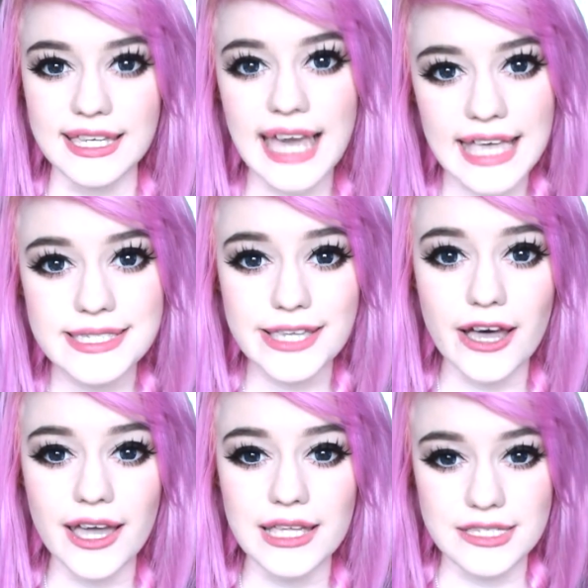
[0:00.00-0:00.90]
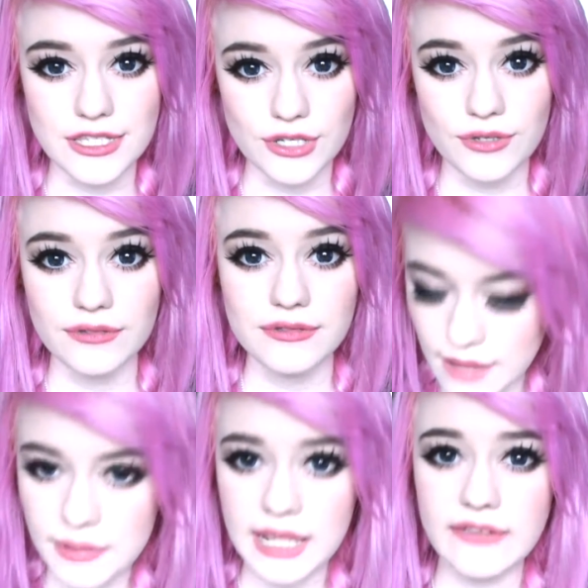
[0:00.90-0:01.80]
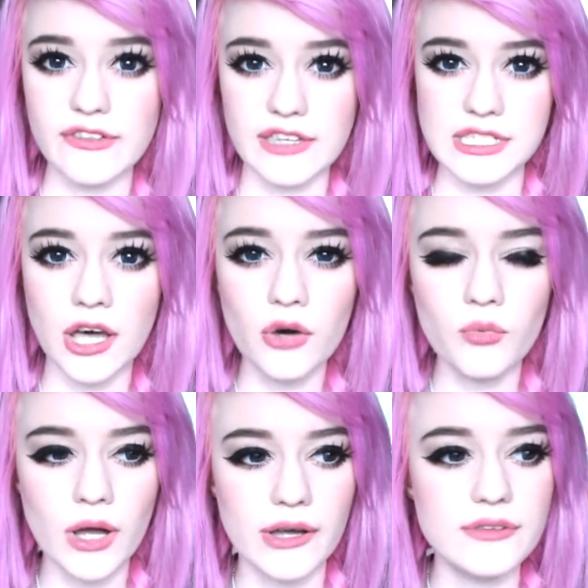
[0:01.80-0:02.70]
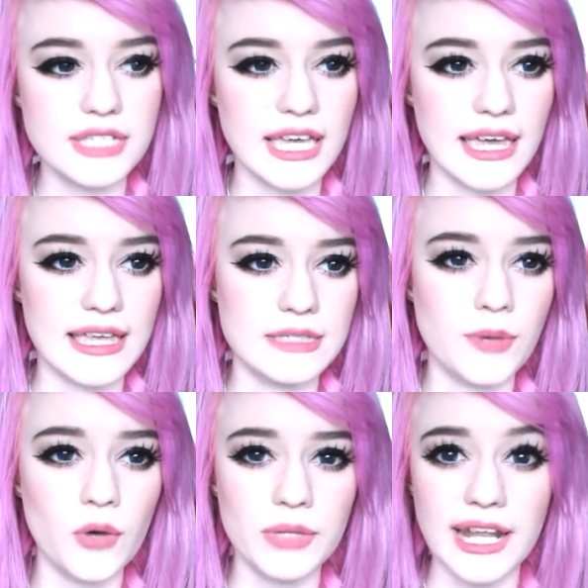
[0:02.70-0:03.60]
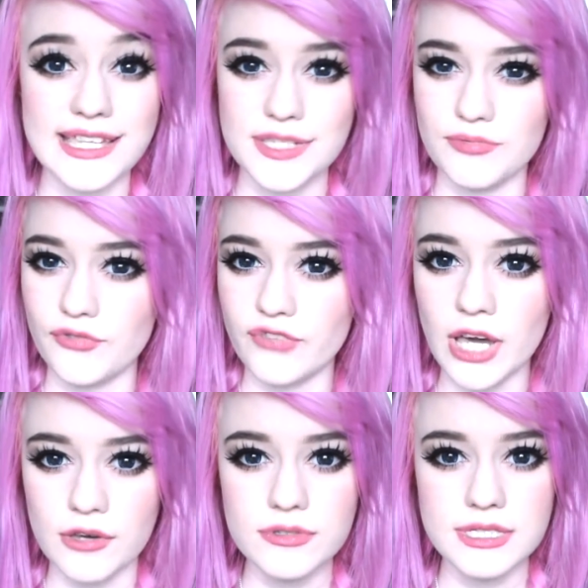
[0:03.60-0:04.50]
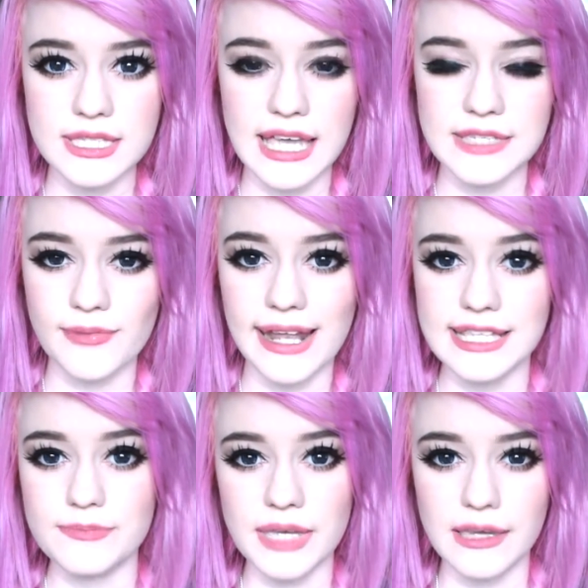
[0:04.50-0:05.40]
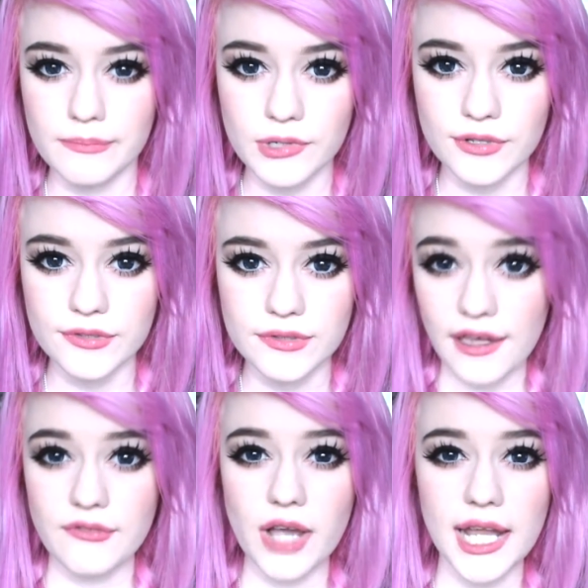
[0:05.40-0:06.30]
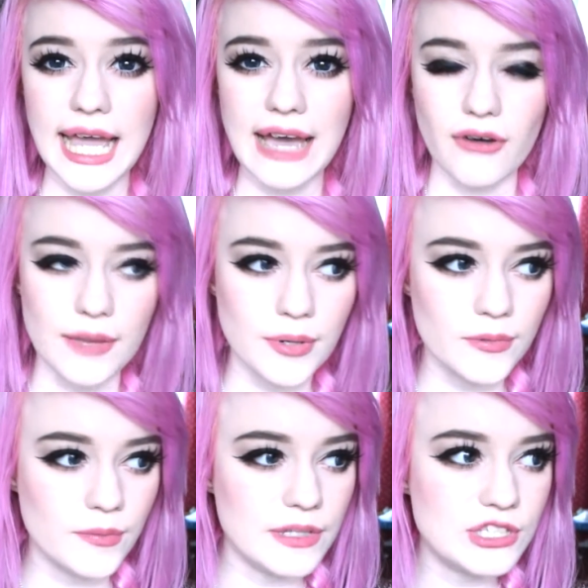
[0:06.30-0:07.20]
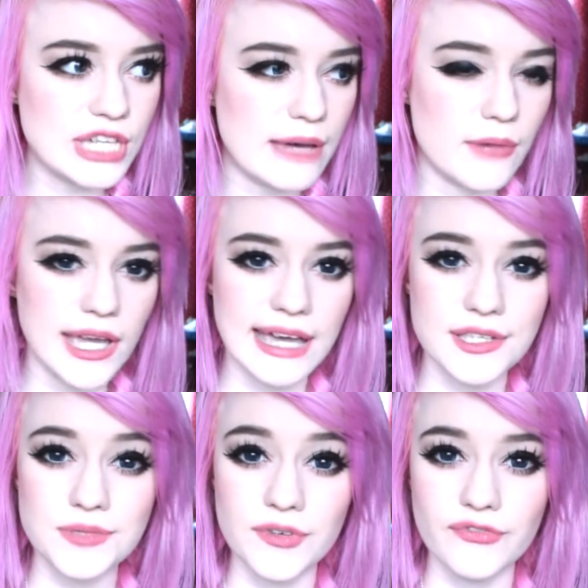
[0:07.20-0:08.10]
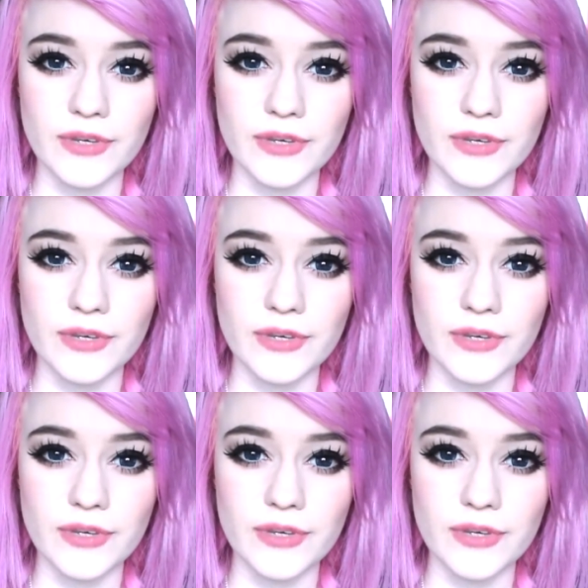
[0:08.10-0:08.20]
Yes, I do. I believe that this whole world is populated with ghosts as well as people. Like right now, I probably share my house with